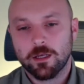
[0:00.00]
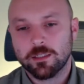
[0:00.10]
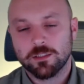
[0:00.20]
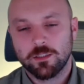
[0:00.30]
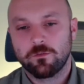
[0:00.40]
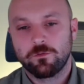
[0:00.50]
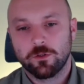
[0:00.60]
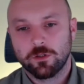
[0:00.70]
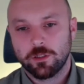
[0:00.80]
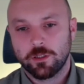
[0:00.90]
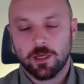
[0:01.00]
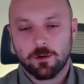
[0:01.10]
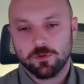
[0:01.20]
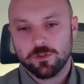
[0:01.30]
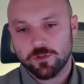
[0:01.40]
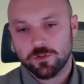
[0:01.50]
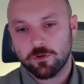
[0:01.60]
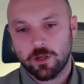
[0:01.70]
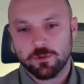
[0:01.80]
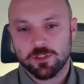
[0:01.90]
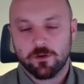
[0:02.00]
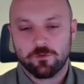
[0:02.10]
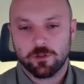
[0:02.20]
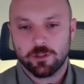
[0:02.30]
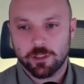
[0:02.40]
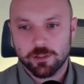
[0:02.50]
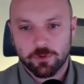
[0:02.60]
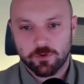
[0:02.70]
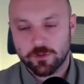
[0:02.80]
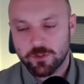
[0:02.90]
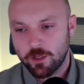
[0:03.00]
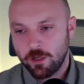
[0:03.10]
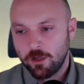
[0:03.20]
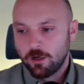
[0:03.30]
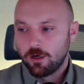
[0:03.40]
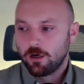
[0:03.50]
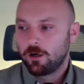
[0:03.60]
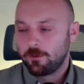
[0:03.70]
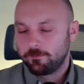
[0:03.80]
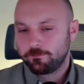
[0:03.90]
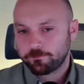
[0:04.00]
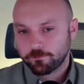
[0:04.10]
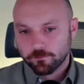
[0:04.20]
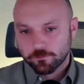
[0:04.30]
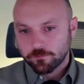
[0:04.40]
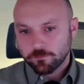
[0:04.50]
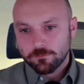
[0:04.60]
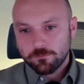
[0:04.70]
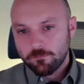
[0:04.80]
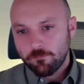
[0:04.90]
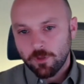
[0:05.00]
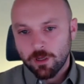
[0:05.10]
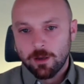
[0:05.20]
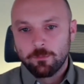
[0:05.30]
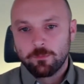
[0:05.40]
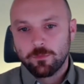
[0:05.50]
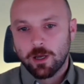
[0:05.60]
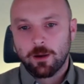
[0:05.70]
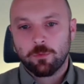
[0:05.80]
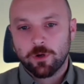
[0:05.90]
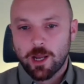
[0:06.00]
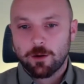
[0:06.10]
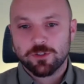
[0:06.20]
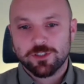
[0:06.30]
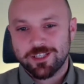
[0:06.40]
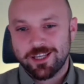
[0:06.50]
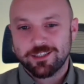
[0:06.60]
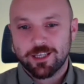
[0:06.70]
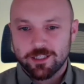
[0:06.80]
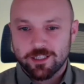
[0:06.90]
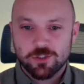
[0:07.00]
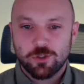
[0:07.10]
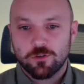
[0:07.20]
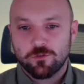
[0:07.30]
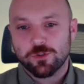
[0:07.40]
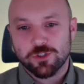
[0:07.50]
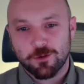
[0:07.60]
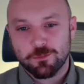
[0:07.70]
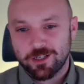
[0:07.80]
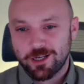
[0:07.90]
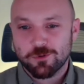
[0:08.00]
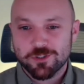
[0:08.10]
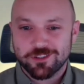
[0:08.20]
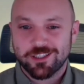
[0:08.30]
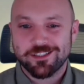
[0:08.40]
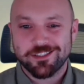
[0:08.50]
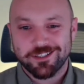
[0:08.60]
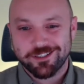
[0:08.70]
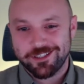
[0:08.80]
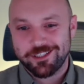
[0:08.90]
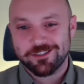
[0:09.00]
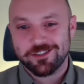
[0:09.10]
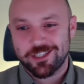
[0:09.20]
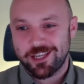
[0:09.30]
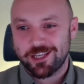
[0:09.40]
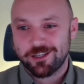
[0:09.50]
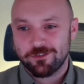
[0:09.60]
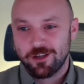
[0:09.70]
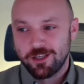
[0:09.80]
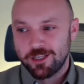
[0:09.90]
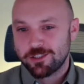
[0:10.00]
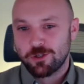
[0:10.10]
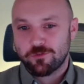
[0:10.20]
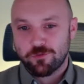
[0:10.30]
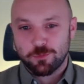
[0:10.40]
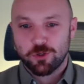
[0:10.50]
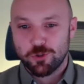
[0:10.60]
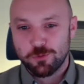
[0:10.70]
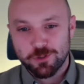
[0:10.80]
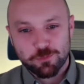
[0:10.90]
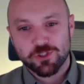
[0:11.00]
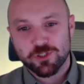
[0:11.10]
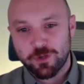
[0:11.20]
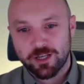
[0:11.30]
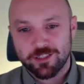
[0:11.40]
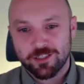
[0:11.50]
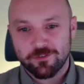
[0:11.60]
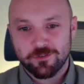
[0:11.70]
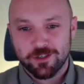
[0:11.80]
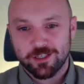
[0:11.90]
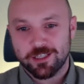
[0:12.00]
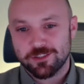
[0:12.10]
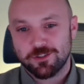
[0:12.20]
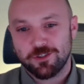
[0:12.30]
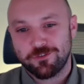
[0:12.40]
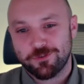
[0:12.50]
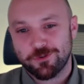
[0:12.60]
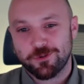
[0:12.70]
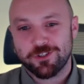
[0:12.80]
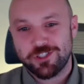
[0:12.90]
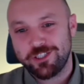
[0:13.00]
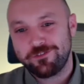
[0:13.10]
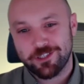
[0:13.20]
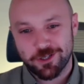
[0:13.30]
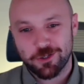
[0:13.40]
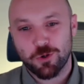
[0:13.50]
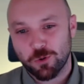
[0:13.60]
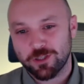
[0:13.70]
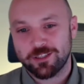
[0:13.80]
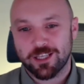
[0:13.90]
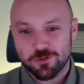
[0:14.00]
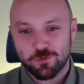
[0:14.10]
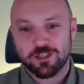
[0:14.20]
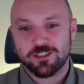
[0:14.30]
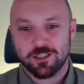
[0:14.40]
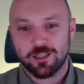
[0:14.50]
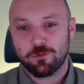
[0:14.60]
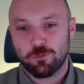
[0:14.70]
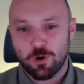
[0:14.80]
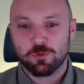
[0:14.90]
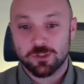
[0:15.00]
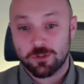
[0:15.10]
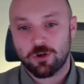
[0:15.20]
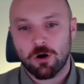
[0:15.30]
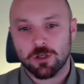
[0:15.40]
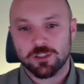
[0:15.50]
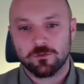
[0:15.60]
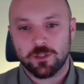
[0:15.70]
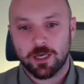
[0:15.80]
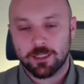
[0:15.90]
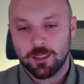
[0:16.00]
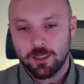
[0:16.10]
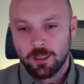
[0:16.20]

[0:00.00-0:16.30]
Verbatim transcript: Yes, definitely. That was, so that was definitely experienced. Um, I'm, I, when I was saying that it's good for something, I wasn't necessarily saying it's good from the human perspective. It's good for achieving a goal. And that's why I said, like, what was the cost of that?